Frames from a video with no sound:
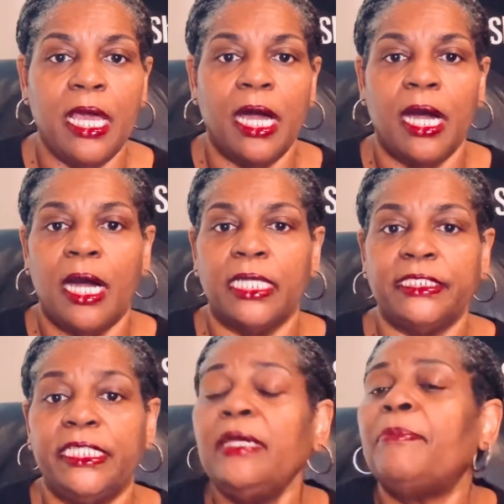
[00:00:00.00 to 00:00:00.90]

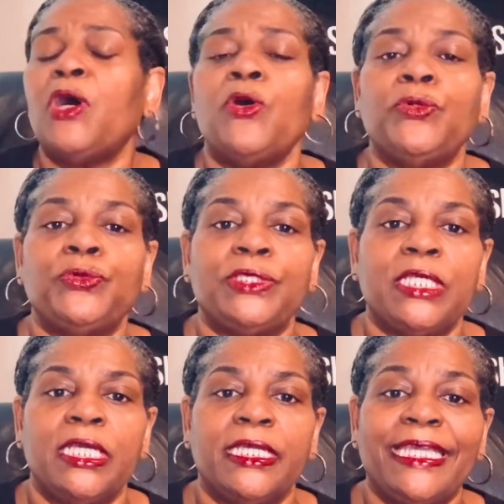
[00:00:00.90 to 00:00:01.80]

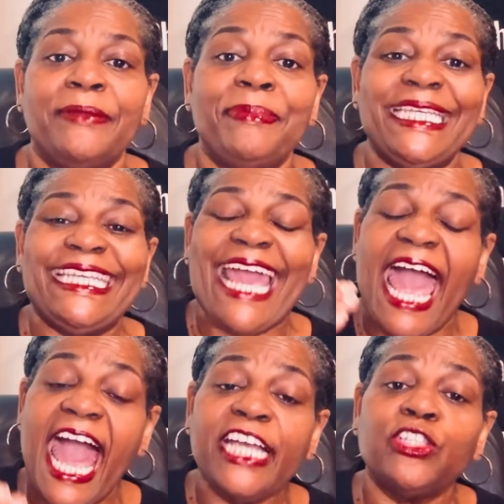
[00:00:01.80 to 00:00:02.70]
GMOs can be
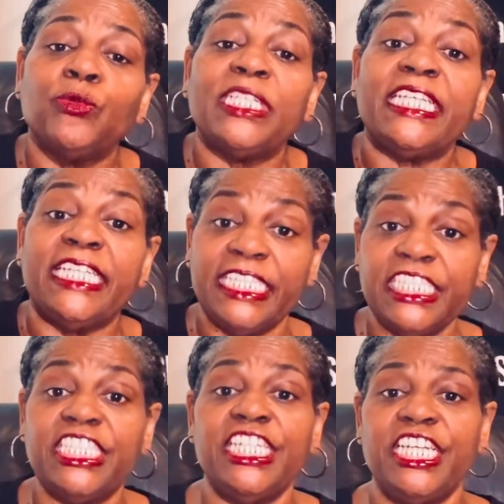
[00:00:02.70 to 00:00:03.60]
actually
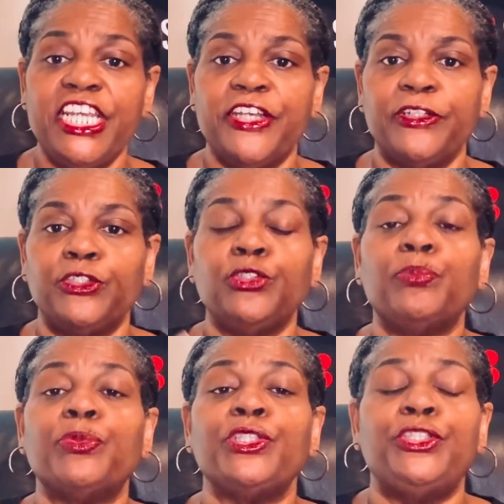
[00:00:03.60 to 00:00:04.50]
engineered to
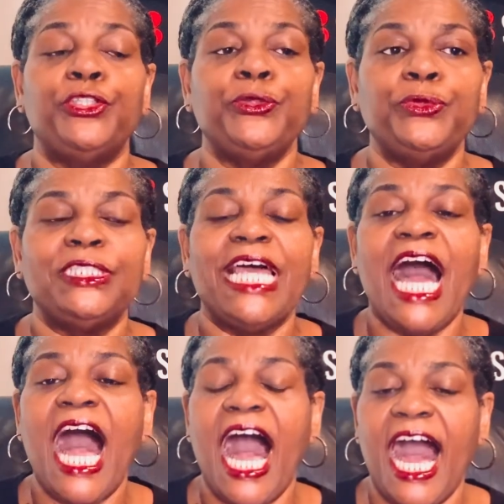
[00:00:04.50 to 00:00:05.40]
produce
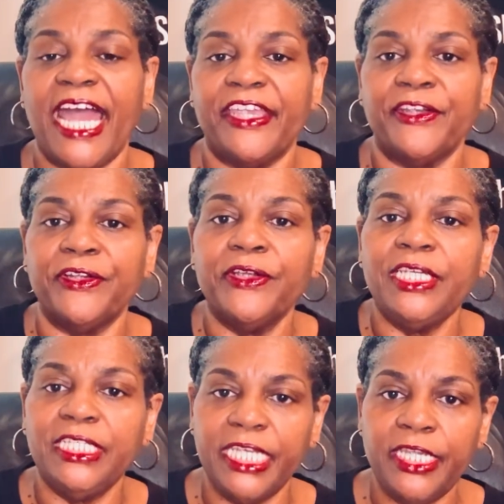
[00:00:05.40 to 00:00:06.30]
higher
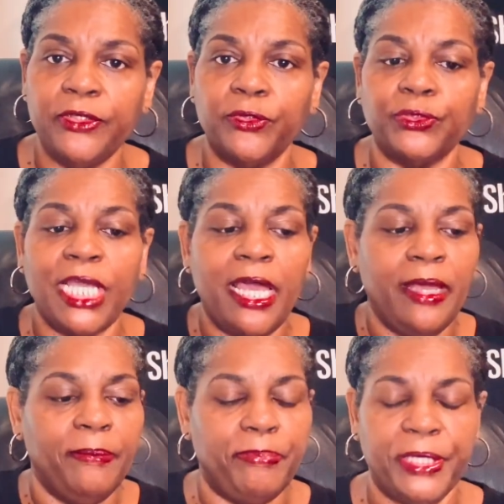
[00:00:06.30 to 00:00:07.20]
yields,
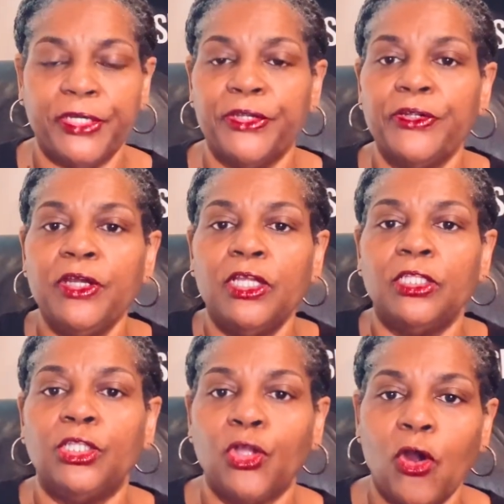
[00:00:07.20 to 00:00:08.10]
bigger,
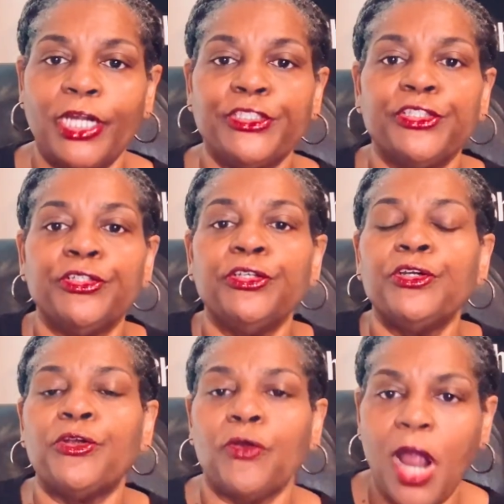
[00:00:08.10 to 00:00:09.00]
larger
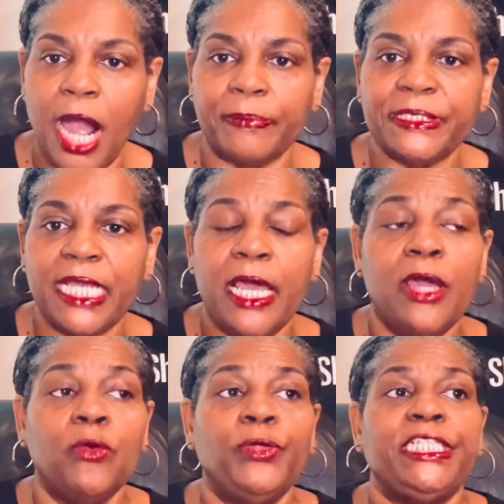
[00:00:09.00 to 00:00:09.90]
crops,
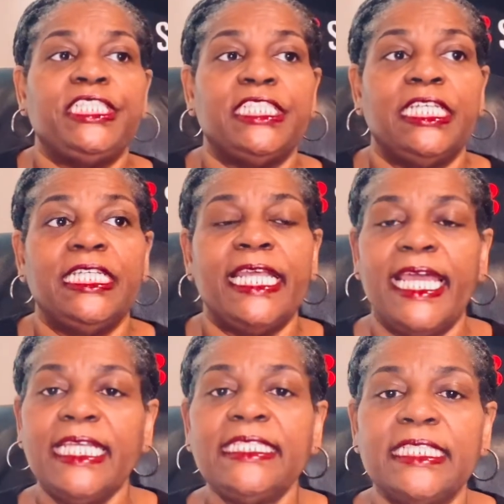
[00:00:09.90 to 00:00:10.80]
which in
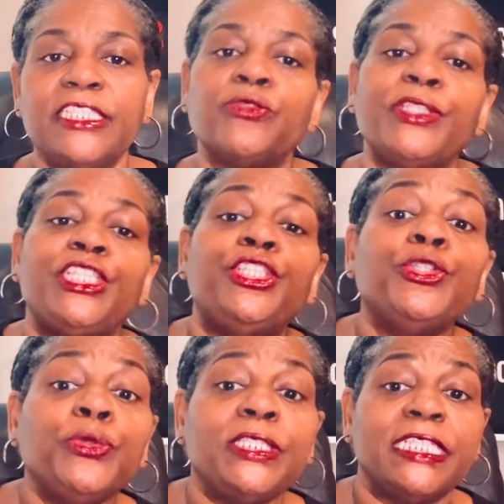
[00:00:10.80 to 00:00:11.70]
essence
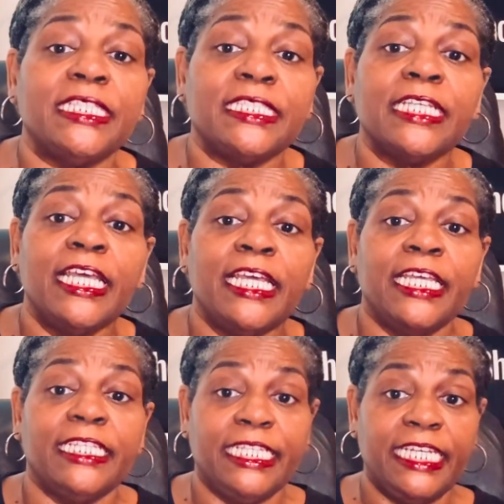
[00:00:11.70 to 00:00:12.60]
reduces
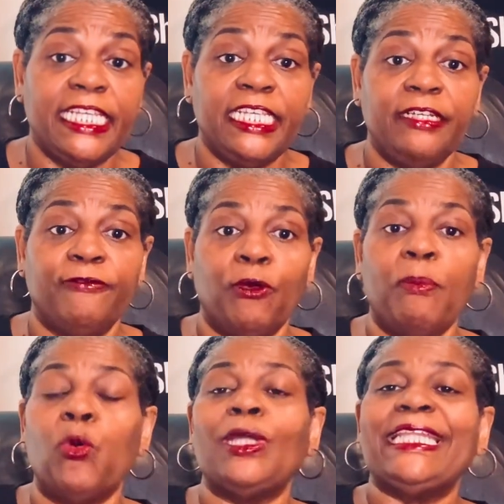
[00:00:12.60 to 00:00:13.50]
the need for
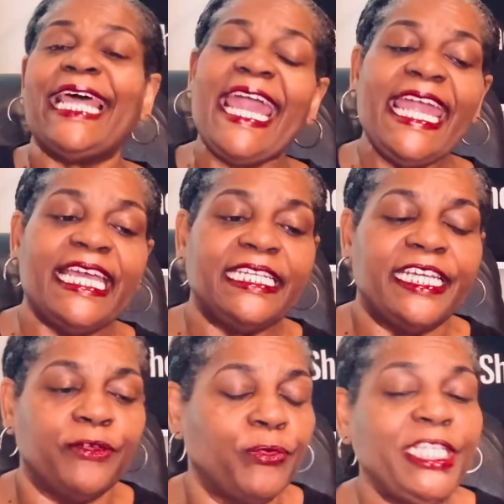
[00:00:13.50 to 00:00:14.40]
more
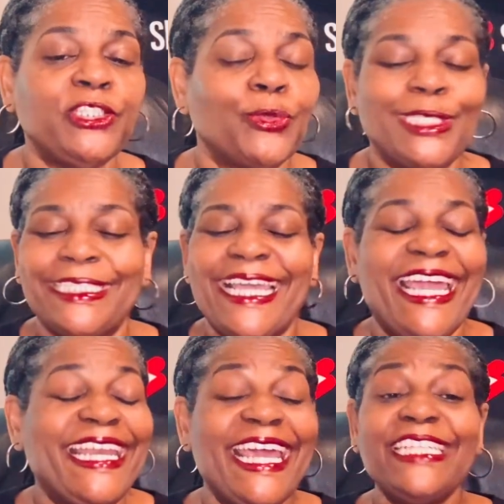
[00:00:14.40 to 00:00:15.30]
land and resources.
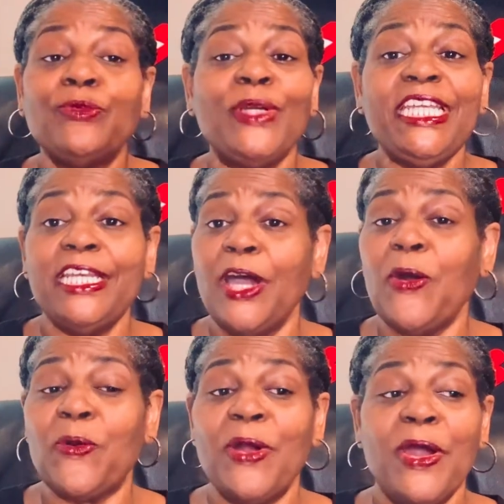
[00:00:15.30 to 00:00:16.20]
And as we
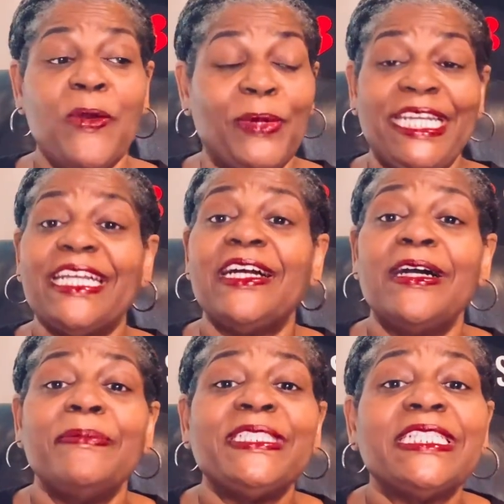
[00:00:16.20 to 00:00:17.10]
know, when it
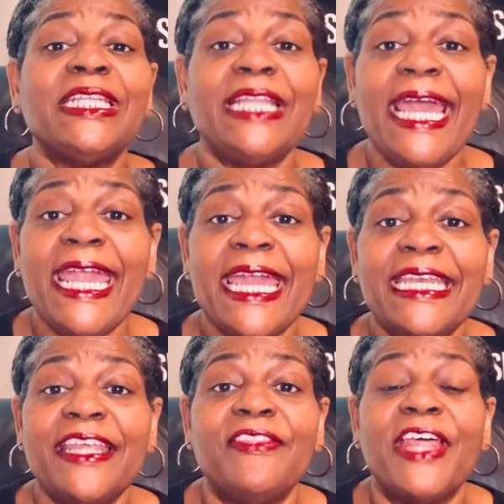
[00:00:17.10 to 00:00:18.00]
comes to
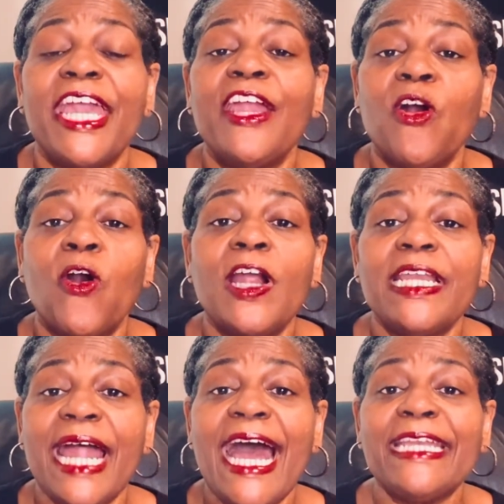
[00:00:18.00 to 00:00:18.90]
land, they are
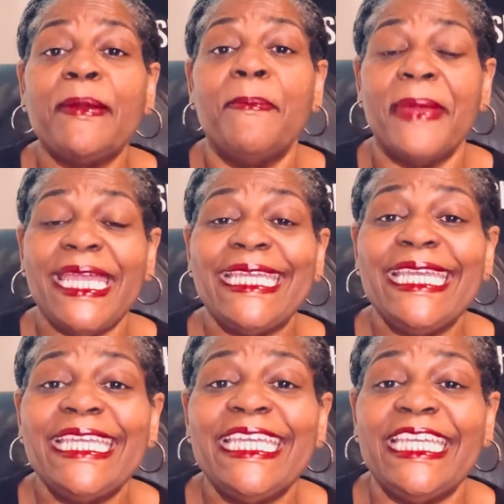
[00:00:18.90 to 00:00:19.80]
not
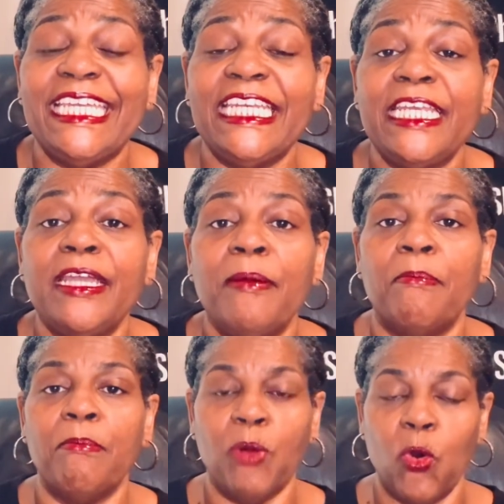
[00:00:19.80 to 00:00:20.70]
making any
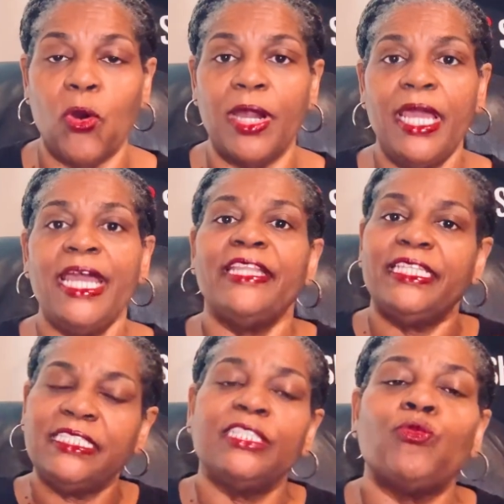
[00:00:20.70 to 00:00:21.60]
more.
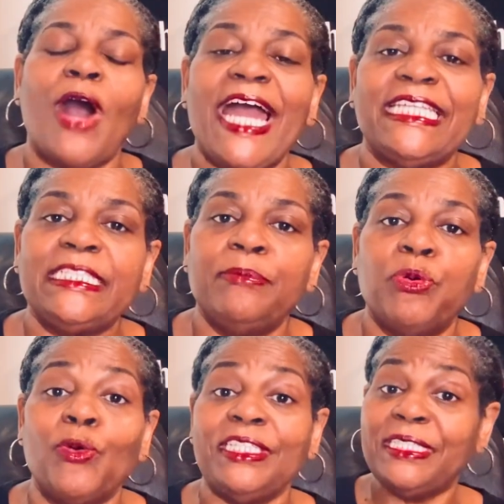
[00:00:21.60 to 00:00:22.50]
This is why it's
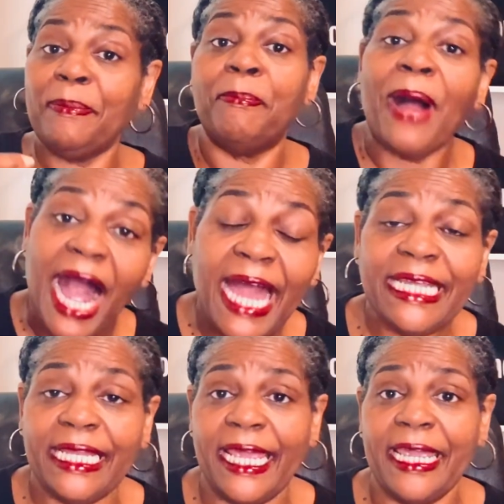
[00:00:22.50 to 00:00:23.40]
important to buy
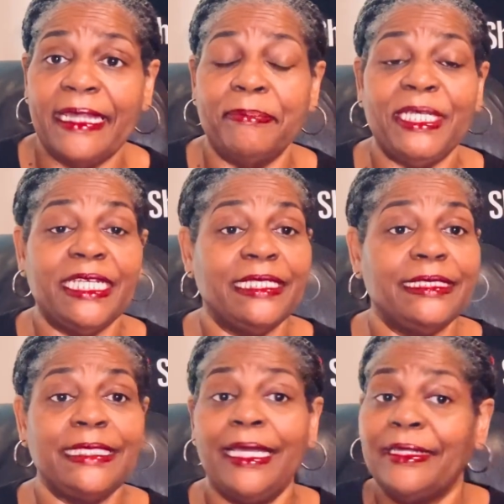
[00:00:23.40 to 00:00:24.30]
land,
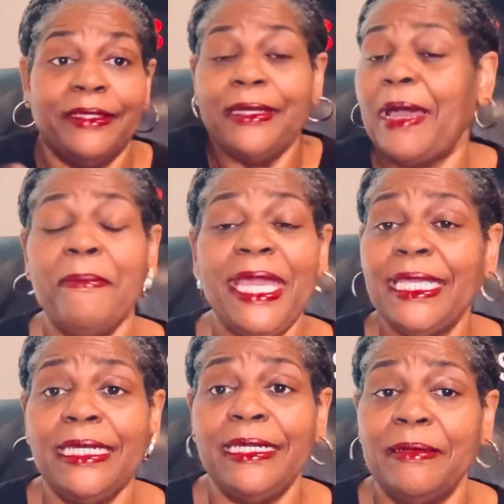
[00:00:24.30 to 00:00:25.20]
because they're not
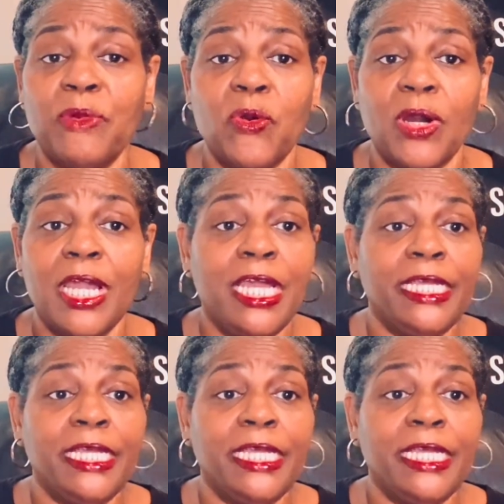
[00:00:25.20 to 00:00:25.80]
making any more.